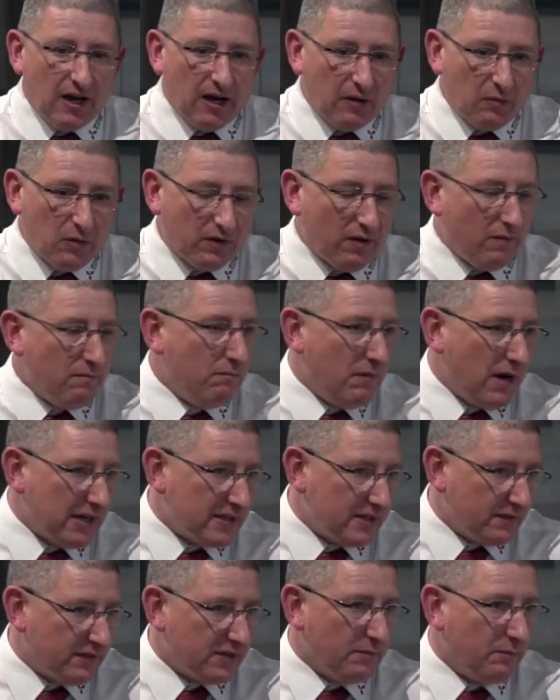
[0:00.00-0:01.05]
We've got
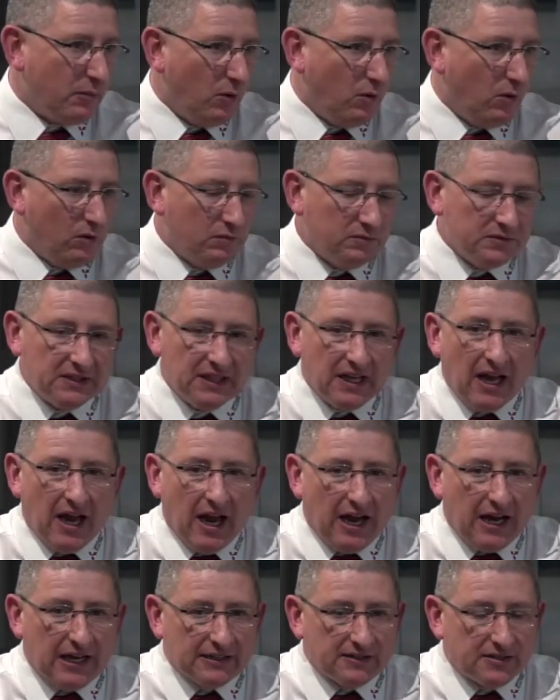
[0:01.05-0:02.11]
massive support,
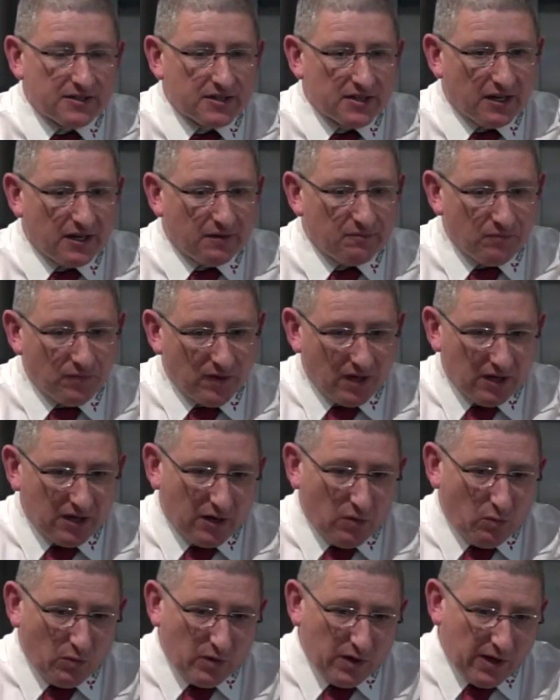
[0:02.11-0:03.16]
and
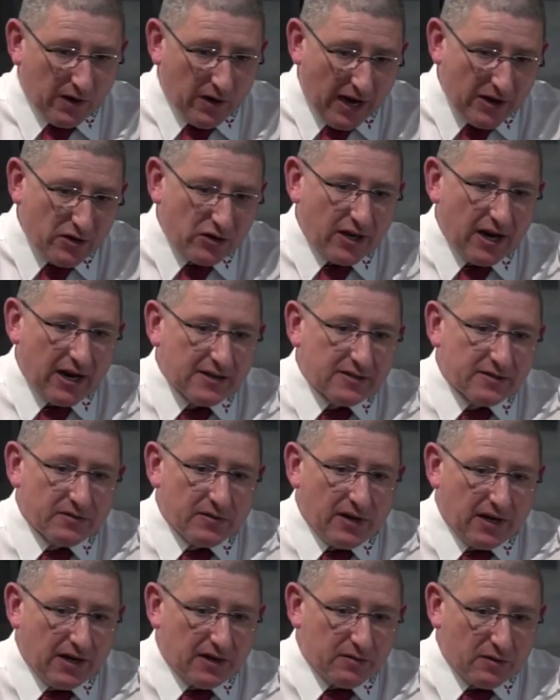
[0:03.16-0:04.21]
HK's
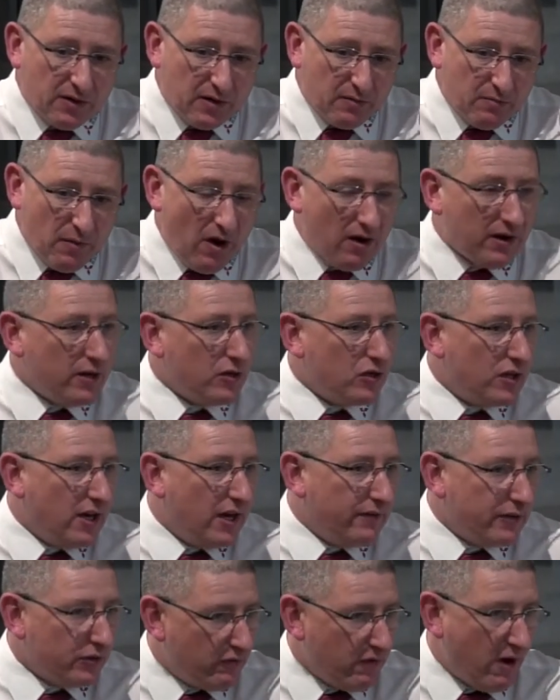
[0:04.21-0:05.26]
market share
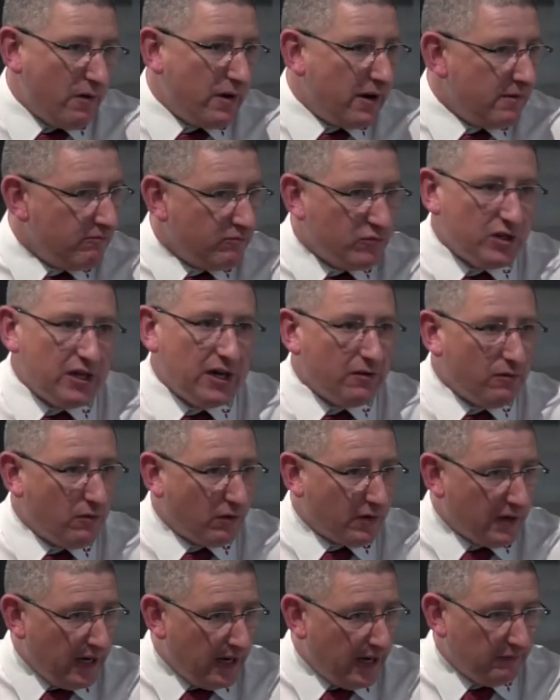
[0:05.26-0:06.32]
is growing year
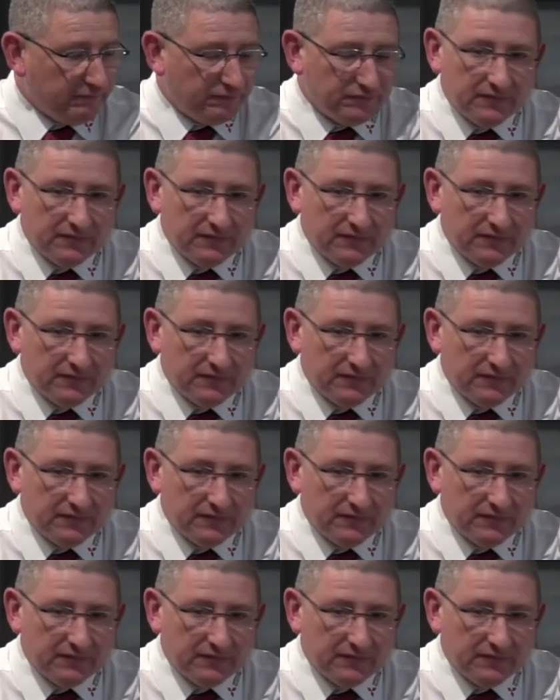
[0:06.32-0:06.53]
on year.